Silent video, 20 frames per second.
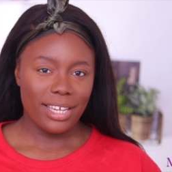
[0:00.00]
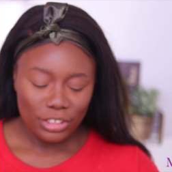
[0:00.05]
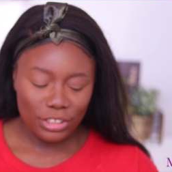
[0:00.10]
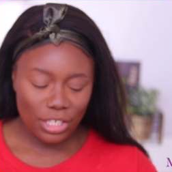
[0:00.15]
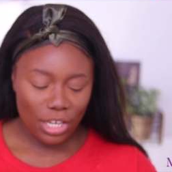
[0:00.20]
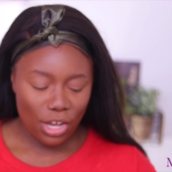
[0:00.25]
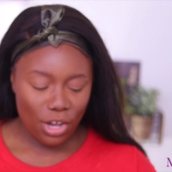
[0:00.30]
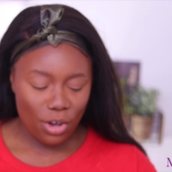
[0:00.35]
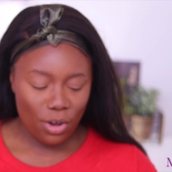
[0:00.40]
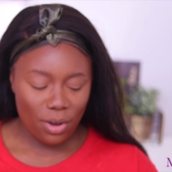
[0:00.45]

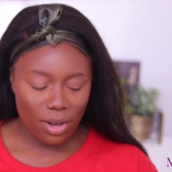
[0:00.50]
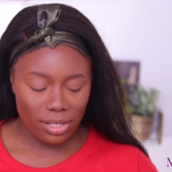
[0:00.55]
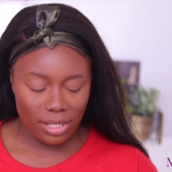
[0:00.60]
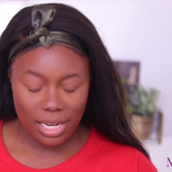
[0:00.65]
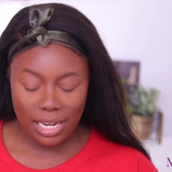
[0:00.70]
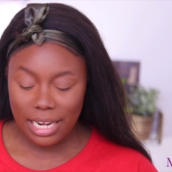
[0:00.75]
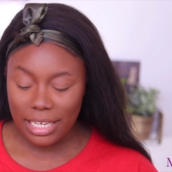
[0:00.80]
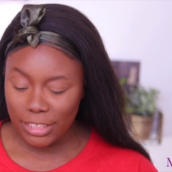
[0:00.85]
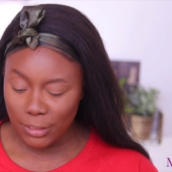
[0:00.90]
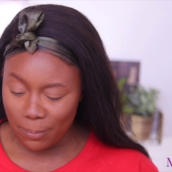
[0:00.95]
So
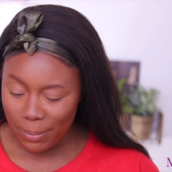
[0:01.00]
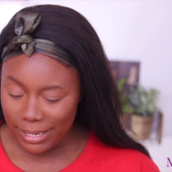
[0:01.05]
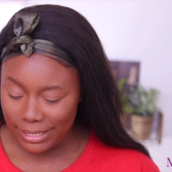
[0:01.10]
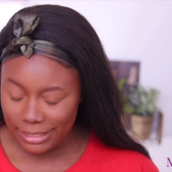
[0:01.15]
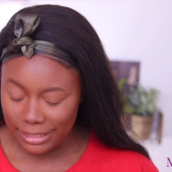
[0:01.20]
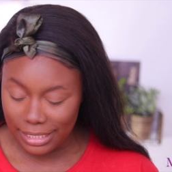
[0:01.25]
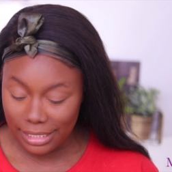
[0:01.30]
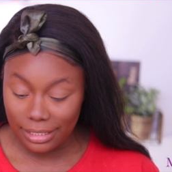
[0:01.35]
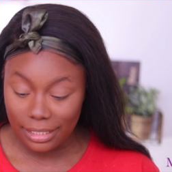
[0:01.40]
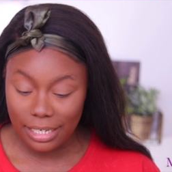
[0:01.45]
the next
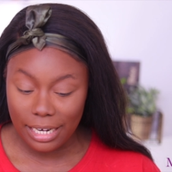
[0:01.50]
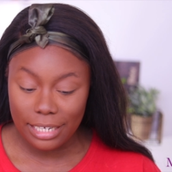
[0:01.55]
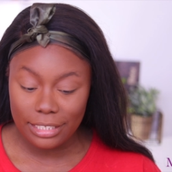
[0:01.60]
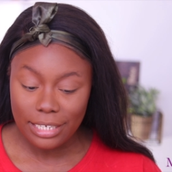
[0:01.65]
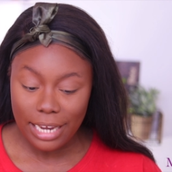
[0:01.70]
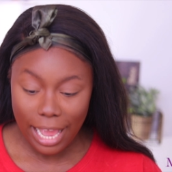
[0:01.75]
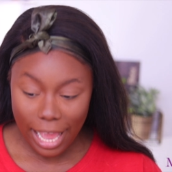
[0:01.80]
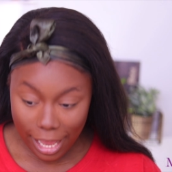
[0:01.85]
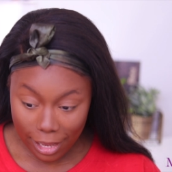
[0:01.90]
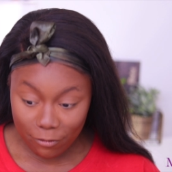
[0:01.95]
best thing that
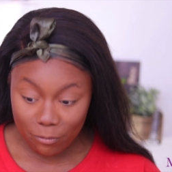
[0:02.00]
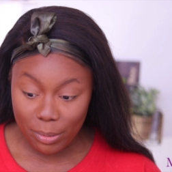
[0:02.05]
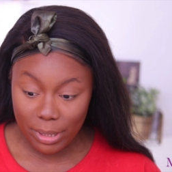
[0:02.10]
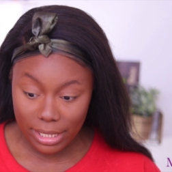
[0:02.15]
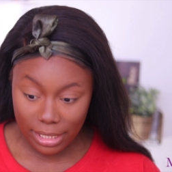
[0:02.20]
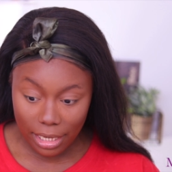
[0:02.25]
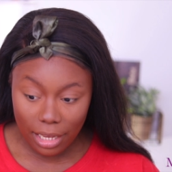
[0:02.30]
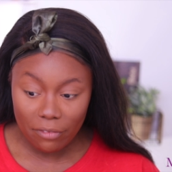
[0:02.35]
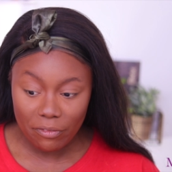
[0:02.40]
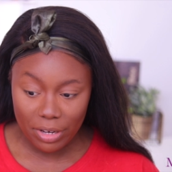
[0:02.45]
I have
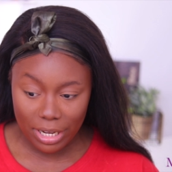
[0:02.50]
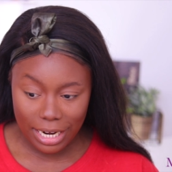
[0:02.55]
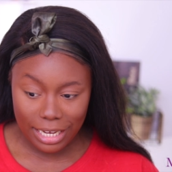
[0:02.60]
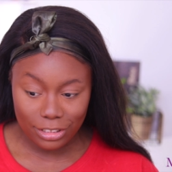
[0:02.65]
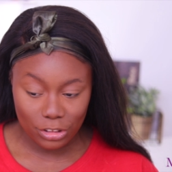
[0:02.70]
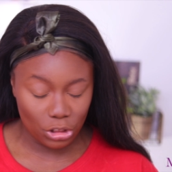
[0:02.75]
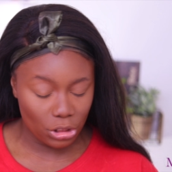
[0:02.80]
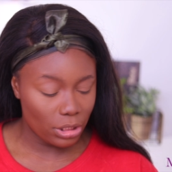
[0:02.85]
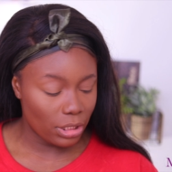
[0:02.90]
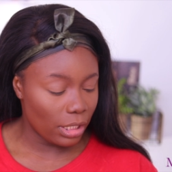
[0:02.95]
been loving
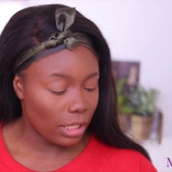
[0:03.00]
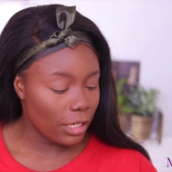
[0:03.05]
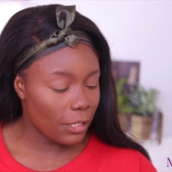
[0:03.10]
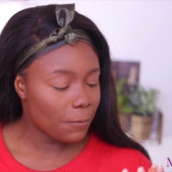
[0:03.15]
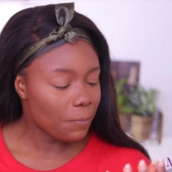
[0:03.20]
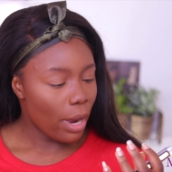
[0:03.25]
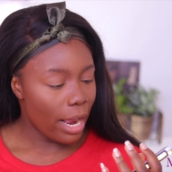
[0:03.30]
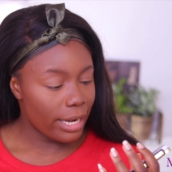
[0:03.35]
actually,